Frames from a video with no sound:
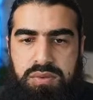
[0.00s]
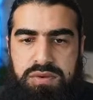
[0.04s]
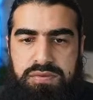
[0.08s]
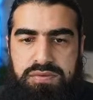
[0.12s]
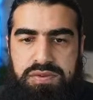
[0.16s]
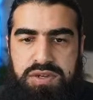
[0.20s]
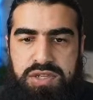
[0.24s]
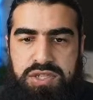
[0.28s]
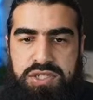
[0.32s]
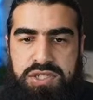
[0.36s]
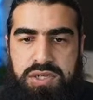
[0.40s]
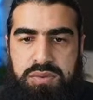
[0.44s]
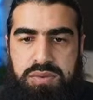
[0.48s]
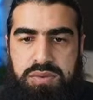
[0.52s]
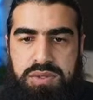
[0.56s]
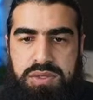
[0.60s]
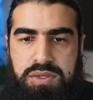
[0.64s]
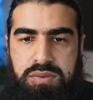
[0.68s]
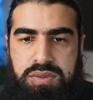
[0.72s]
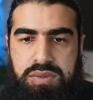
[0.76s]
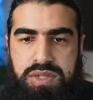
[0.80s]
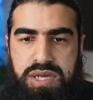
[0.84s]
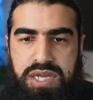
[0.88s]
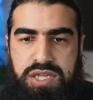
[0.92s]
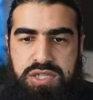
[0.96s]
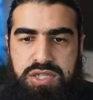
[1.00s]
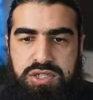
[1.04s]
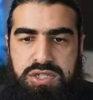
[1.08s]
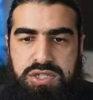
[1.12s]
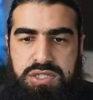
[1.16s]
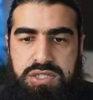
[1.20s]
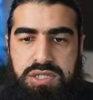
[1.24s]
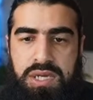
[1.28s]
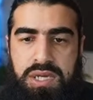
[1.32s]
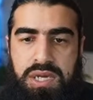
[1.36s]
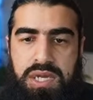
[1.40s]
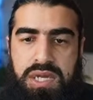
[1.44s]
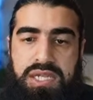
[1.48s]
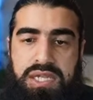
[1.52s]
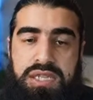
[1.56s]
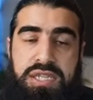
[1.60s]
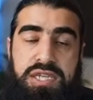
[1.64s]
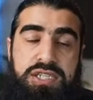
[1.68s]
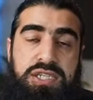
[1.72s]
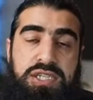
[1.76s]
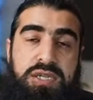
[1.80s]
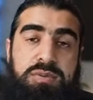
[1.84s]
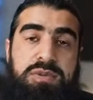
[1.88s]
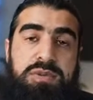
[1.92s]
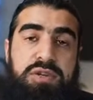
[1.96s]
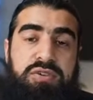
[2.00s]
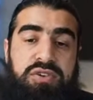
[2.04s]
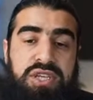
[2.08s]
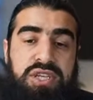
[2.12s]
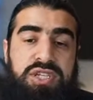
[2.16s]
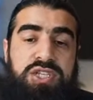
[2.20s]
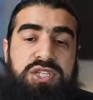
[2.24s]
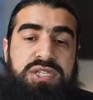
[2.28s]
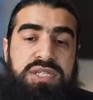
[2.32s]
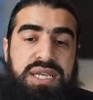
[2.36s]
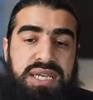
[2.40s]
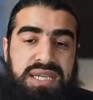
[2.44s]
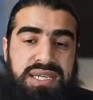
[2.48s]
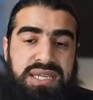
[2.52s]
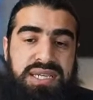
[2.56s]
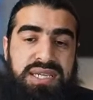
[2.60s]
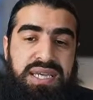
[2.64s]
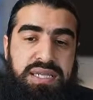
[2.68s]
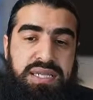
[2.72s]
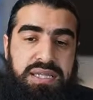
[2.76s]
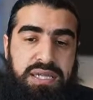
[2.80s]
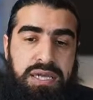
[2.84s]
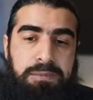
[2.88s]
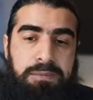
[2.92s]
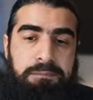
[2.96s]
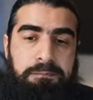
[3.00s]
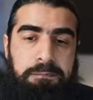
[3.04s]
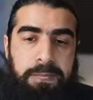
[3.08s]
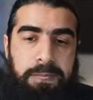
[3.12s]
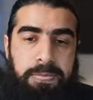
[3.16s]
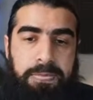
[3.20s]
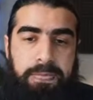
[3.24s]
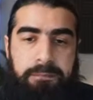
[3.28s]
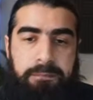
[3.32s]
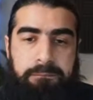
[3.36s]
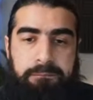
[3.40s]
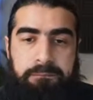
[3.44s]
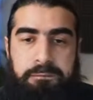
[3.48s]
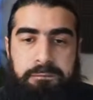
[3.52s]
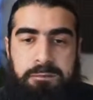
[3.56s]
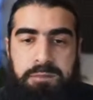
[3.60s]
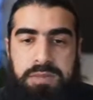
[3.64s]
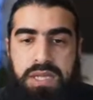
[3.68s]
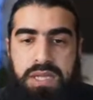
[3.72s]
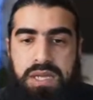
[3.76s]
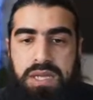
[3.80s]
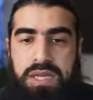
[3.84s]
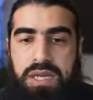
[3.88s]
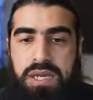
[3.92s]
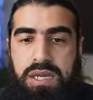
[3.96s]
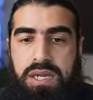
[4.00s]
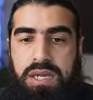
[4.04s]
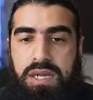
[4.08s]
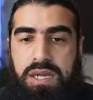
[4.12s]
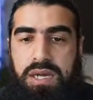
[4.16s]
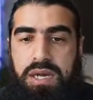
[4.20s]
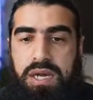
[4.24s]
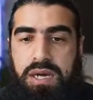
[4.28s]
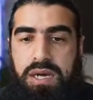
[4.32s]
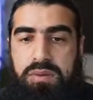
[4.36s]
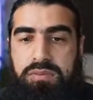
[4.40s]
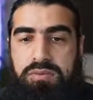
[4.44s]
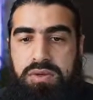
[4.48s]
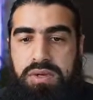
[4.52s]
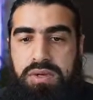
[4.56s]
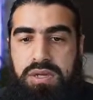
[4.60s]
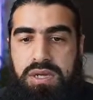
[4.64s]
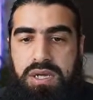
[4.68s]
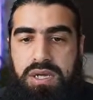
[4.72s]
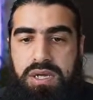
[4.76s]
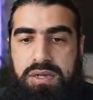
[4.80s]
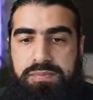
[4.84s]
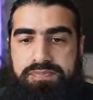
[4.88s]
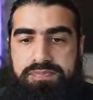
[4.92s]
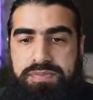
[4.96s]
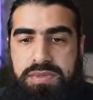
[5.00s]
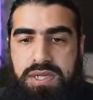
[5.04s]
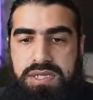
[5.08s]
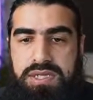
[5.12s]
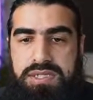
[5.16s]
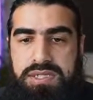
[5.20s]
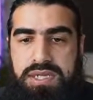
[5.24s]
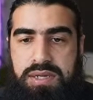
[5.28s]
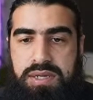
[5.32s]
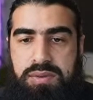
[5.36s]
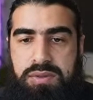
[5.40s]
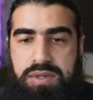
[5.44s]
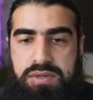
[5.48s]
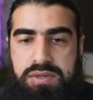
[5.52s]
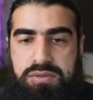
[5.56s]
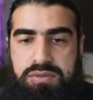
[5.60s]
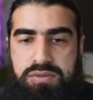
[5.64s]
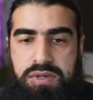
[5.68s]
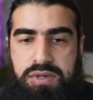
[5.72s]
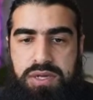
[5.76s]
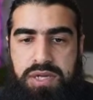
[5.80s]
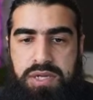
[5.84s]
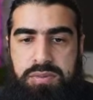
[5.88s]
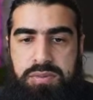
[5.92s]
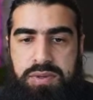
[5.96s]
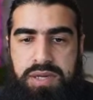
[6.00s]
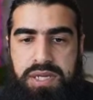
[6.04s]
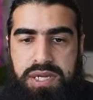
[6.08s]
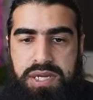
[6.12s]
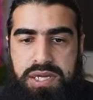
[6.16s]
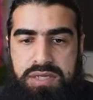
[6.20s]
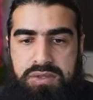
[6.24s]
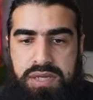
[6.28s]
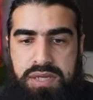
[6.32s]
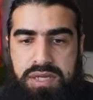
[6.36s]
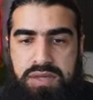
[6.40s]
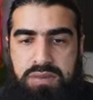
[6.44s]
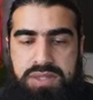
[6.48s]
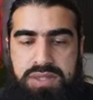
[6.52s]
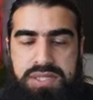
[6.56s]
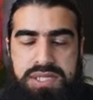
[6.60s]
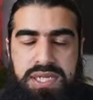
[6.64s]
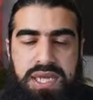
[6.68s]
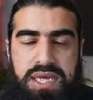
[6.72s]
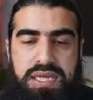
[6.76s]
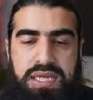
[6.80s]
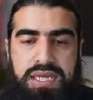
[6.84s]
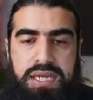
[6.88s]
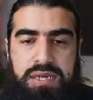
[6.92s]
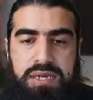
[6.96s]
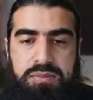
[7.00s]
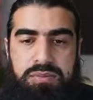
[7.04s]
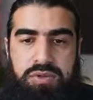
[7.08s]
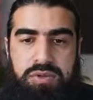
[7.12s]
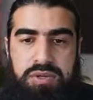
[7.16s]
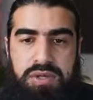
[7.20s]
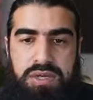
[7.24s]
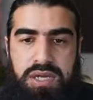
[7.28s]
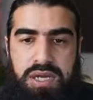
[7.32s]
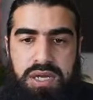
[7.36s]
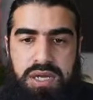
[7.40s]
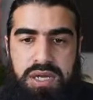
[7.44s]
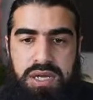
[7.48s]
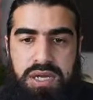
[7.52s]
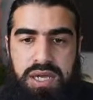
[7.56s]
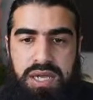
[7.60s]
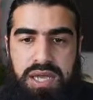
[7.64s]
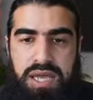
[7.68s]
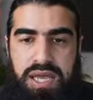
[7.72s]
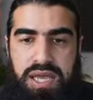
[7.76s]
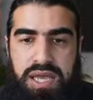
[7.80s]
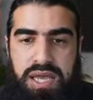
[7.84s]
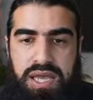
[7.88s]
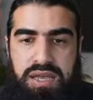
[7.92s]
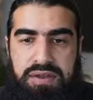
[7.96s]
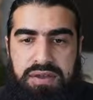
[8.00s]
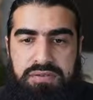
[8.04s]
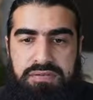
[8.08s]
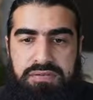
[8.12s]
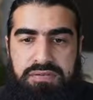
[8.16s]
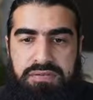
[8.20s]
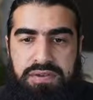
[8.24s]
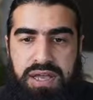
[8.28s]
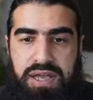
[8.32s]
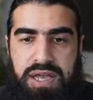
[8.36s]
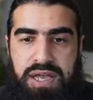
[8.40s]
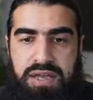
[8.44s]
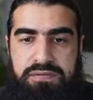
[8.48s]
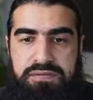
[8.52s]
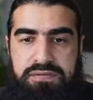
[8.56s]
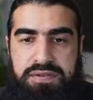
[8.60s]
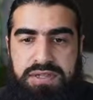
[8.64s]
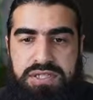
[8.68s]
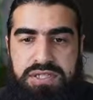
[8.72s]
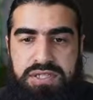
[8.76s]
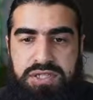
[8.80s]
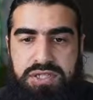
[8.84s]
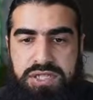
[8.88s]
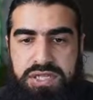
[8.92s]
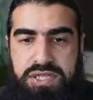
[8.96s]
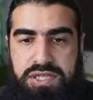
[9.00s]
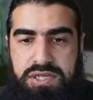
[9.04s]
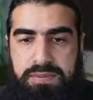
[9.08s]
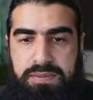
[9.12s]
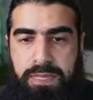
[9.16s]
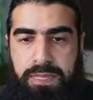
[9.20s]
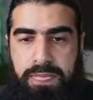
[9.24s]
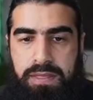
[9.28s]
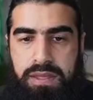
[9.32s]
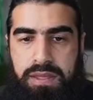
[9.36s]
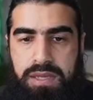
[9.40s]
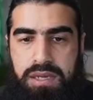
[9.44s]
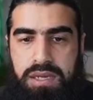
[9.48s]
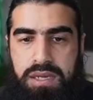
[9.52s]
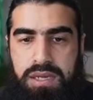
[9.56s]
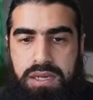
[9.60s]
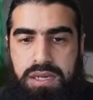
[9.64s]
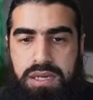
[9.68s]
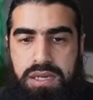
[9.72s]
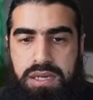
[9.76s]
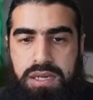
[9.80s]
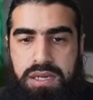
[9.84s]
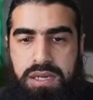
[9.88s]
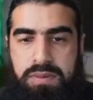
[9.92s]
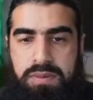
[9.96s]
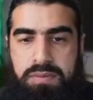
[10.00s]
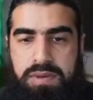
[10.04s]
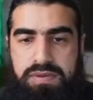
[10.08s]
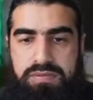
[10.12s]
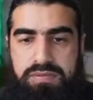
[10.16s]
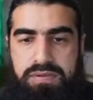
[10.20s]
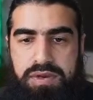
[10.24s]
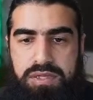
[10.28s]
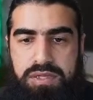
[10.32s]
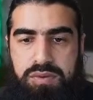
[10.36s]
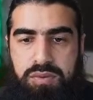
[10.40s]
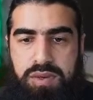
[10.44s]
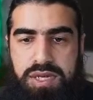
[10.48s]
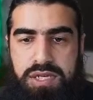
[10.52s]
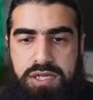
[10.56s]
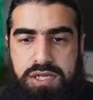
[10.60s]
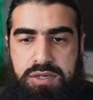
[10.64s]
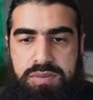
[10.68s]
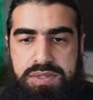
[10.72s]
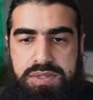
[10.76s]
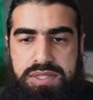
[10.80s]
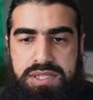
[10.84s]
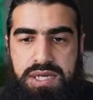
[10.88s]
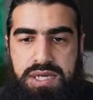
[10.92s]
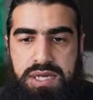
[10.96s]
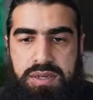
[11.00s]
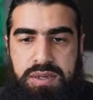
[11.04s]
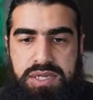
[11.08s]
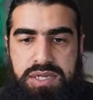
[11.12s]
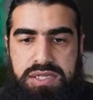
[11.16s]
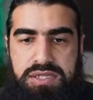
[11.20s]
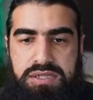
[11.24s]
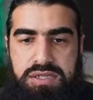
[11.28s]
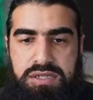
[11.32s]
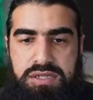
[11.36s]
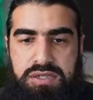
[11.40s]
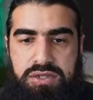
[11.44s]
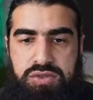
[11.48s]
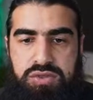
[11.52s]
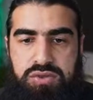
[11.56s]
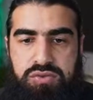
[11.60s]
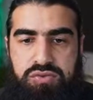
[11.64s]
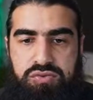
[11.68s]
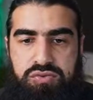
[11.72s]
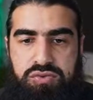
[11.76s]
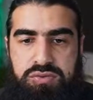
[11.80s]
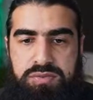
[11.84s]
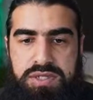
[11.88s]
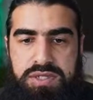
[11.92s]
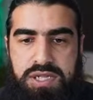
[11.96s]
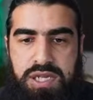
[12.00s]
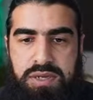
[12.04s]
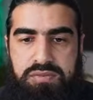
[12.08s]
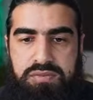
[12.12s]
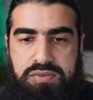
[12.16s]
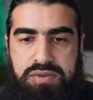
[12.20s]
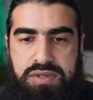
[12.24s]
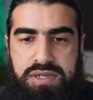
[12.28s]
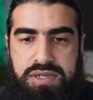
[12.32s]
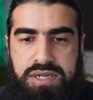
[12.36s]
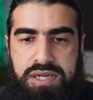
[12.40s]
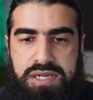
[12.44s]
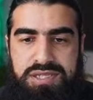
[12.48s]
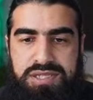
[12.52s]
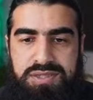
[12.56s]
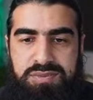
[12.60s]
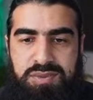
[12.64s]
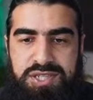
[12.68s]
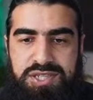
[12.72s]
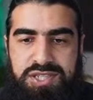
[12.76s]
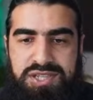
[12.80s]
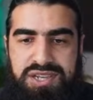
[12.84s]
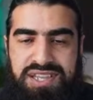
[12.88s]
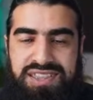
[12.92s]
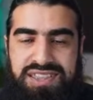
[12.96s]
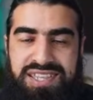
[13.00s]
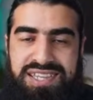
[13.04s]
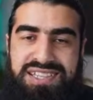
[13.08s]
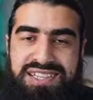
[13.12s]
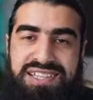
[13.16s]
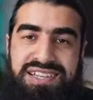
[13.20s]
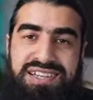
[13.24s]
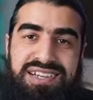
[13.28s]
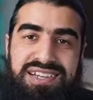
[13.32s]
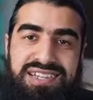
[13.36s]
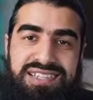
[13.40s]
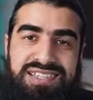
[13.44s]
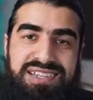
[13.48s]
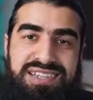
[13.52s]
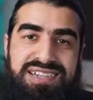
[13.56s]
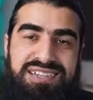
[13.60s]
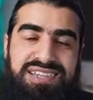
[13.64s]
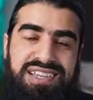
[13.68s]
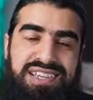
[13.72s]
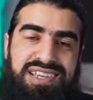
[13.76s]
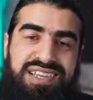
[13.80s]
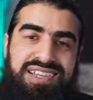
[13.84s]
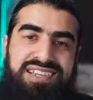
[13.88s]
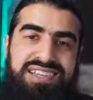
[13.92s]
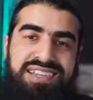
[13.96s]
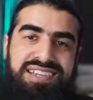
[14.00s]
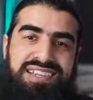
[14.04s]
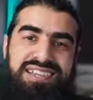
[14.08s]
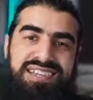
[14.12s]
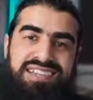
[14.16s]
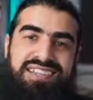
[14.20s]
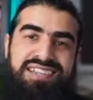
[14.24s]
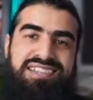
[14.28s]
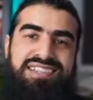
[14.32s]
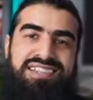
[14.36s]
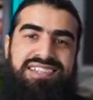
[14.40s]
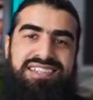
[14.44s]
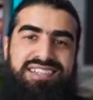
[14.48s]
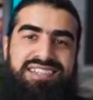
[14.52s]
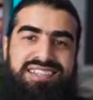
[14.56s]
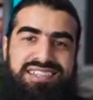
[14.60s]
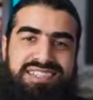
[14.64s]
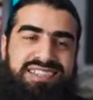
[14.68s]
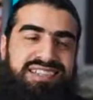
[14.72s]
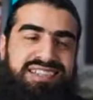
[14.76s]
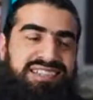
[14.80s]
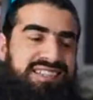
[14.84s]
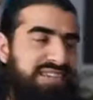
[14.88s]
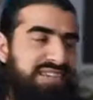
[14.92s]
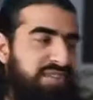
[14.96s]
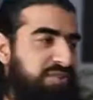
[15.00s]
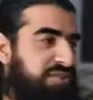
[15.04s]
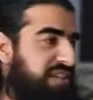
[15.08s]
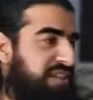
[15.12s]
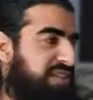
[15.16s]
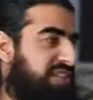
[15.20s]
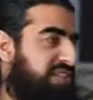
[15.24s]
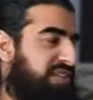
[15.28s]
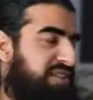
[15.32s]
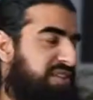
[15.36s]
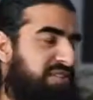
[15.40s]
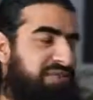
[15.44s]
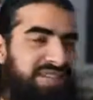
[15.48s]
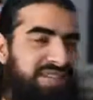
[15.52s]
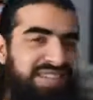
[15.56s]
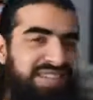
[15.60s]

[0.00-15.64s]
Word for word: finish it with, with the angels. There's some narrations that indicate that. Abdullah, assalamu alaikum wa barakatuh, wa sahlan, Abdullah Hafizji, uh, man wa alaikum assalam, Hazrat, your room set up really nice, mashallah. I think the nazar, yeah, the nazar that you guys have given